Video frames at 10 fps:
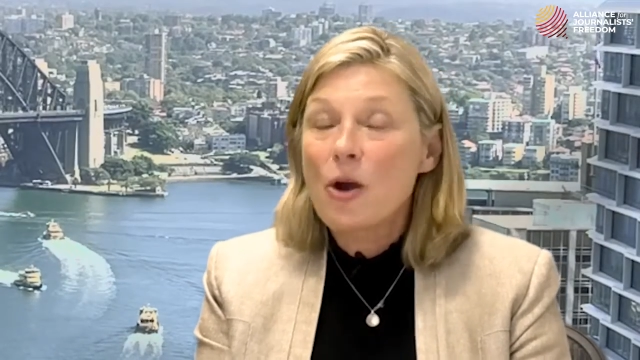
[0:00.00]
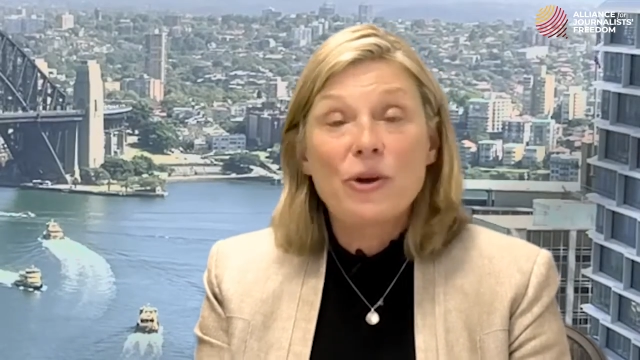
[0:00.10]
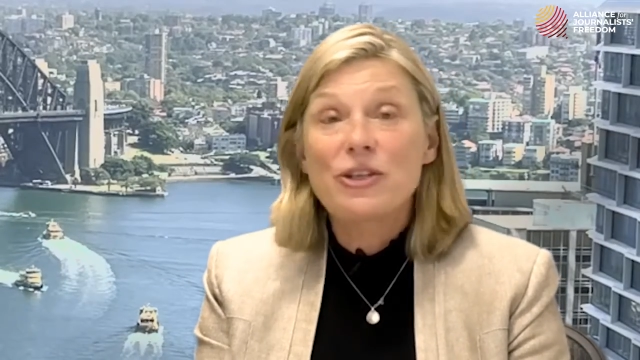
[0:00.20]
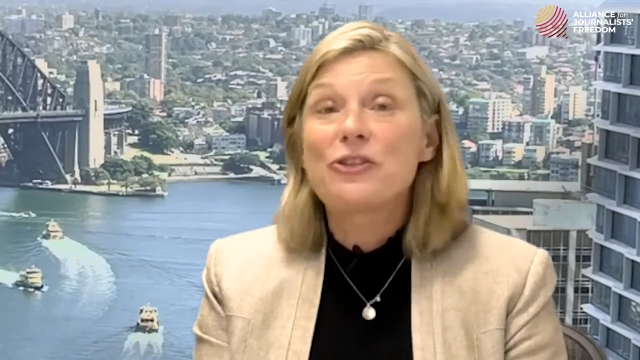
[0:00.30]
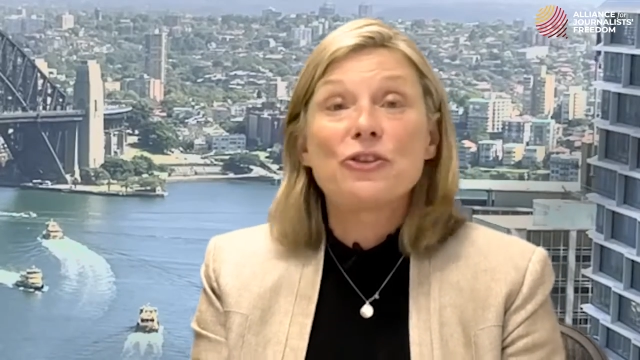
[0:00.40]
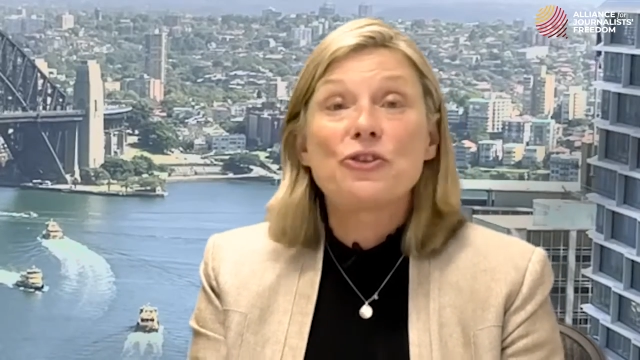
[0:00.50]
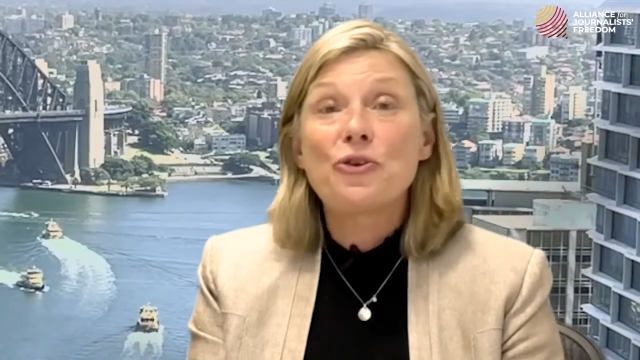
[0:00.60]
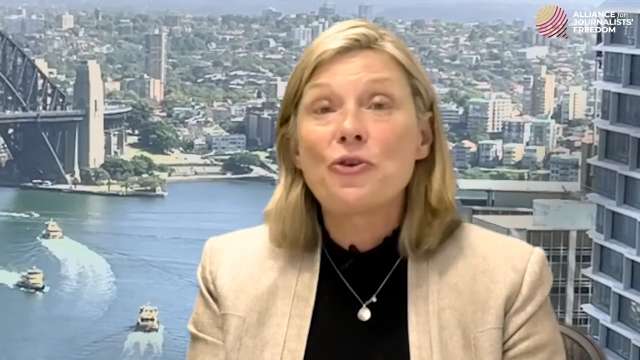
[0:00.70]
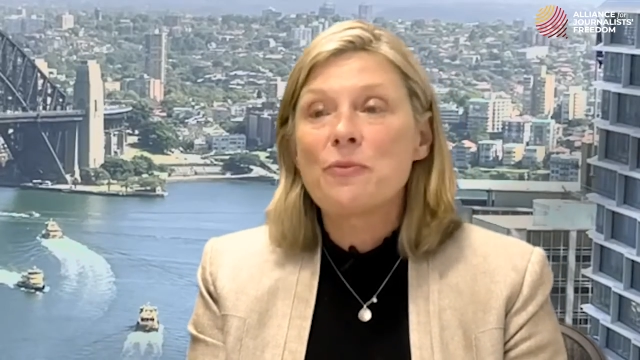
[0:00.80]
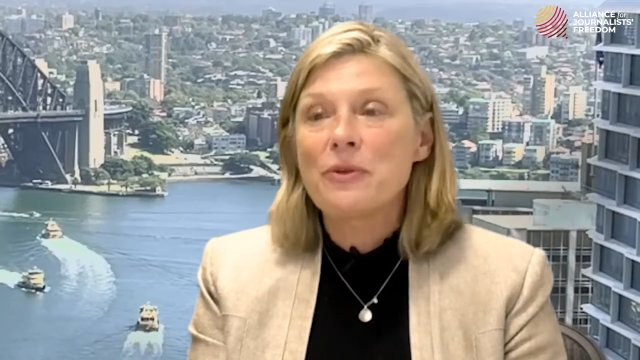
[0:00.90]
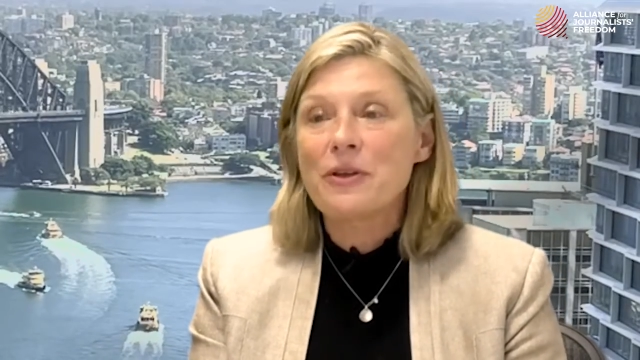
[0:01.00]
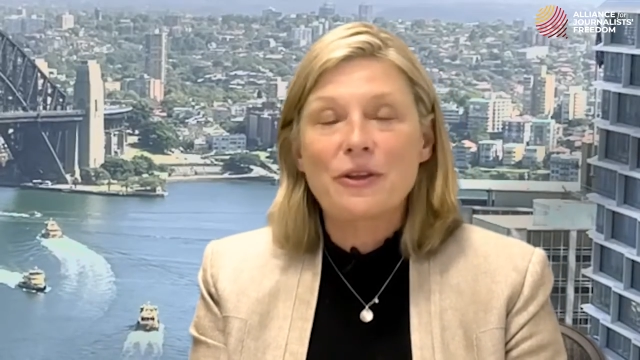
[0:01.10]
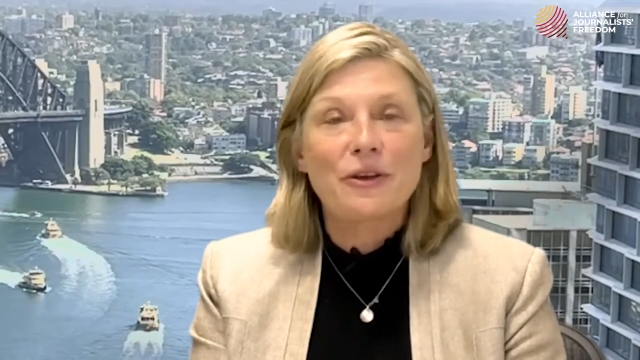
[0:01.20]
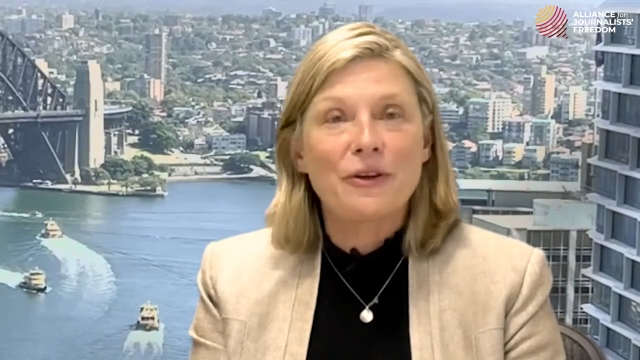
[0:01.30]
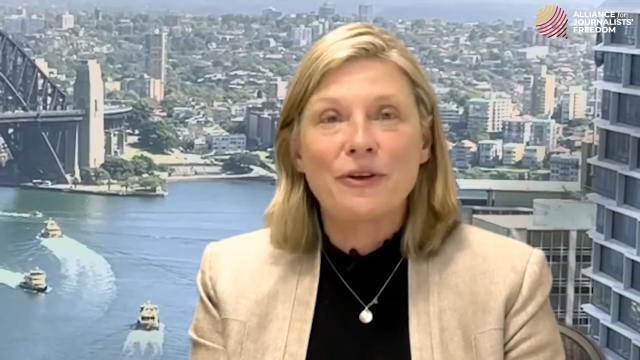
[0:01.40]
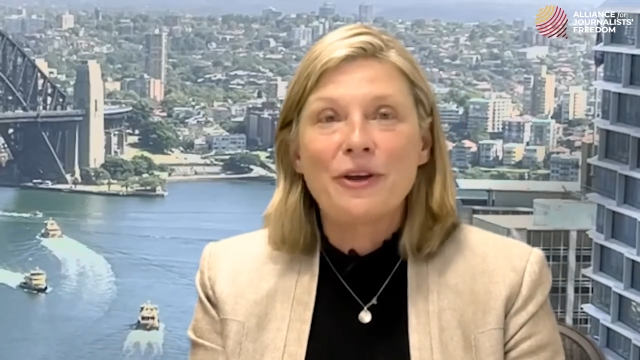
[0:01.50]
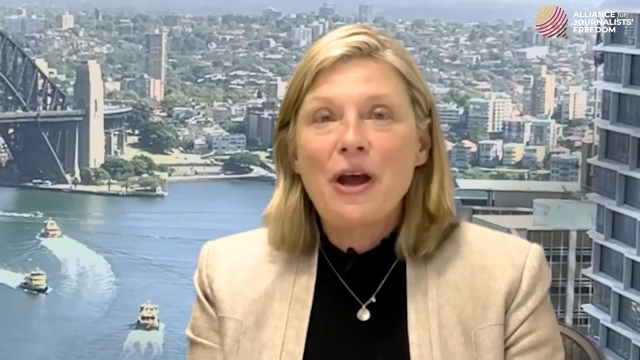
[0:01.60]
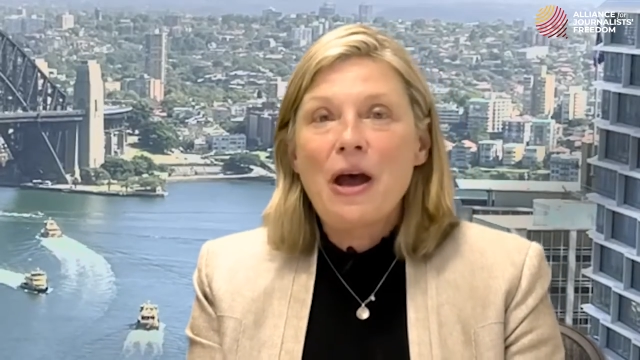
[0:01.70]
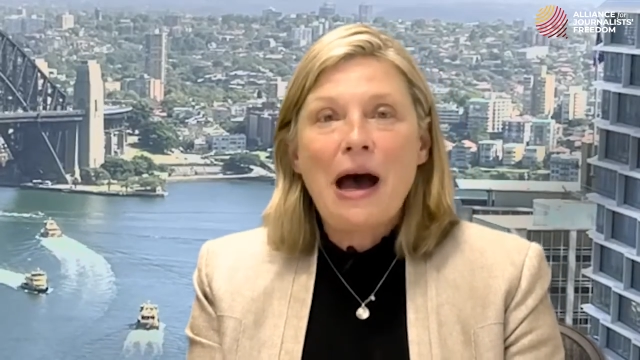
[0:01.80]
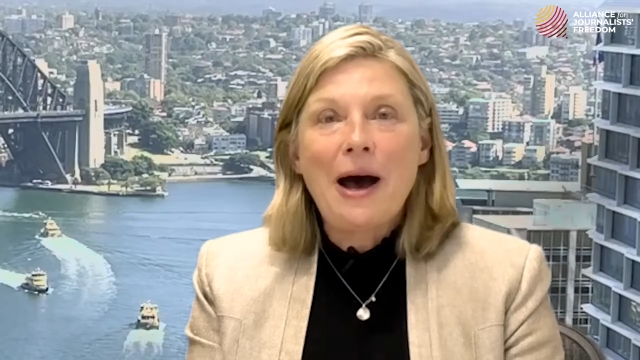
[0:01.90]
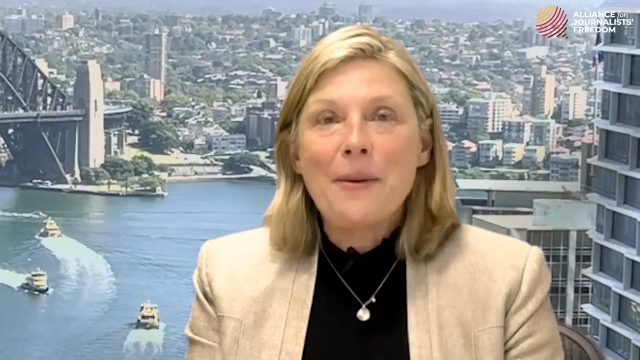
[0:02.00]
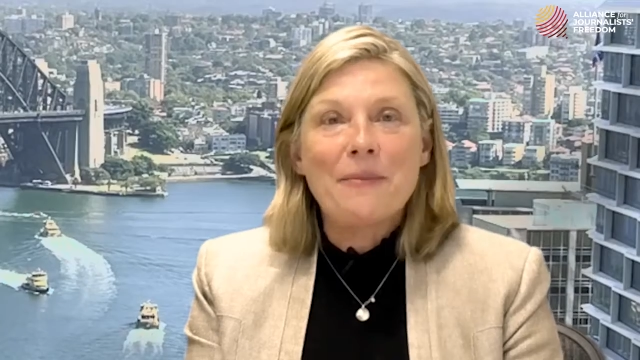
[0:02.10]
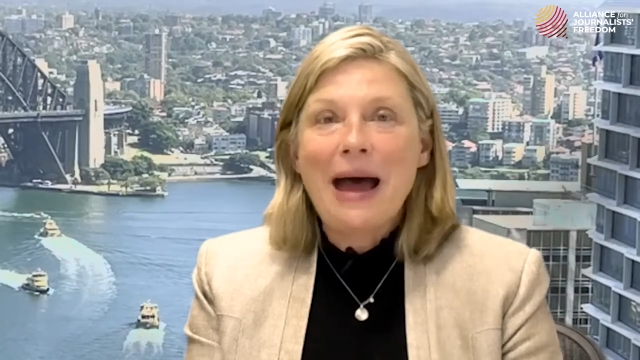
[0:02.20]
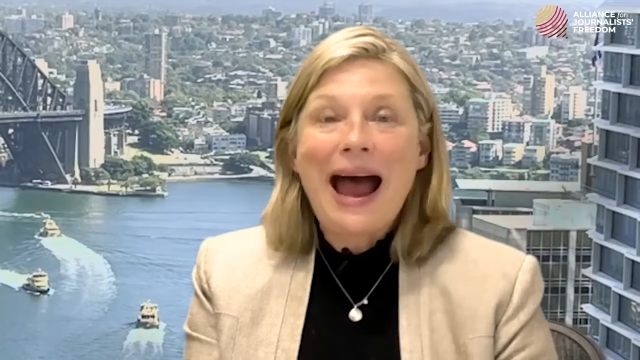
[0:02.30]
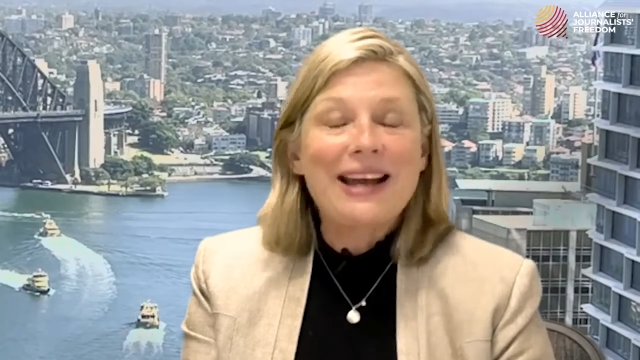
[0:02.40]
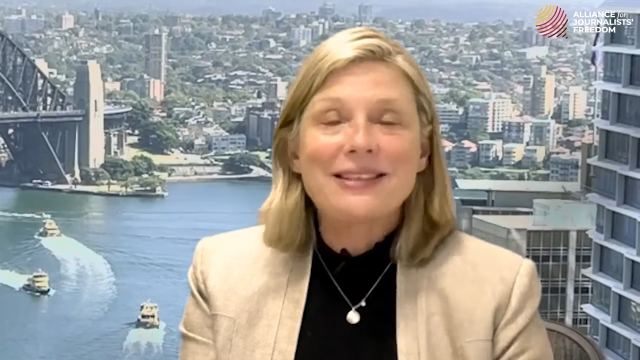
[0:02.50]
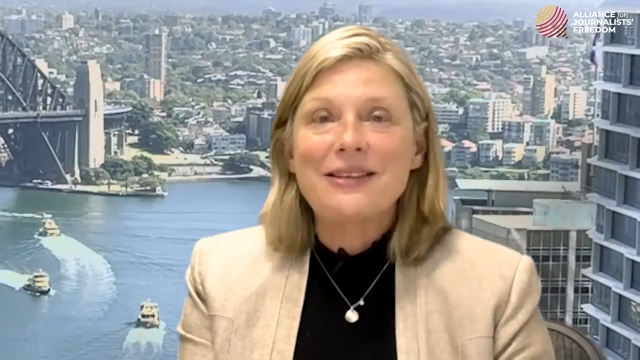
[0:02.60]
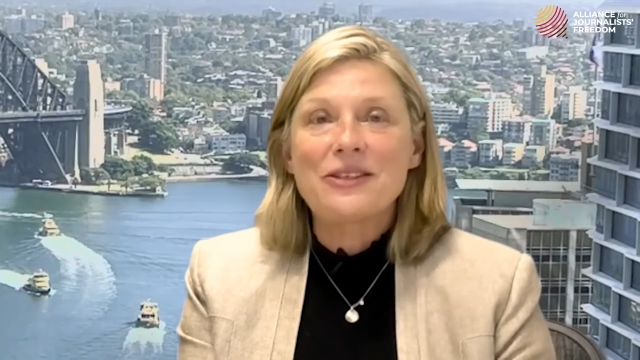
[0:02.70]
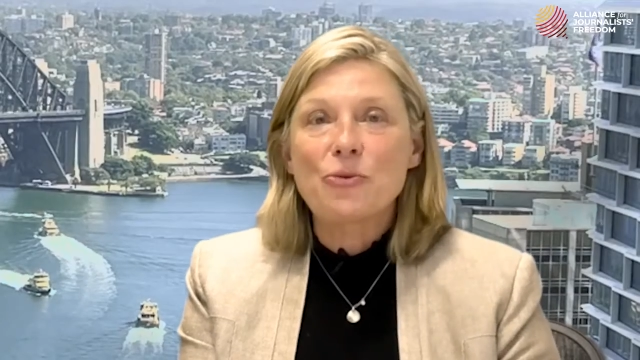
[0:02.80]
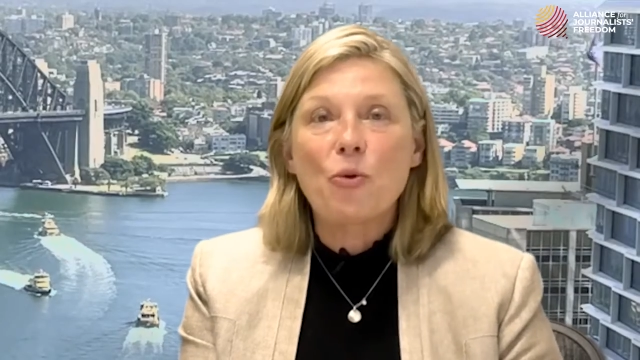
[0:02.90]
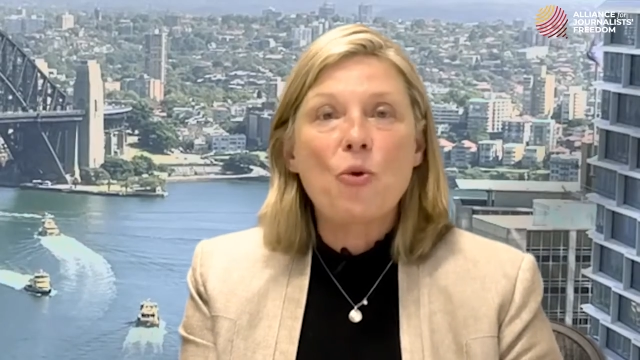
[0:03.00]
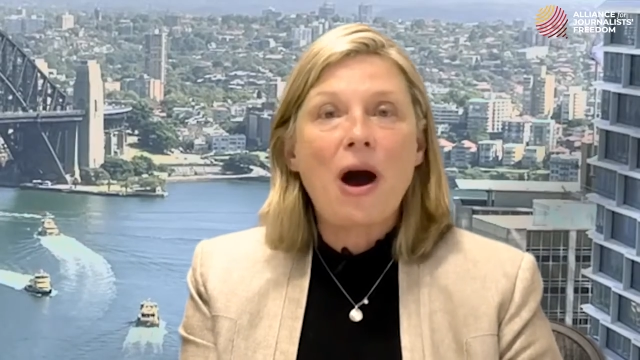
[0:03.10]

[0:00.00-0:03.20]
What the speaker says: We just assume that the access to all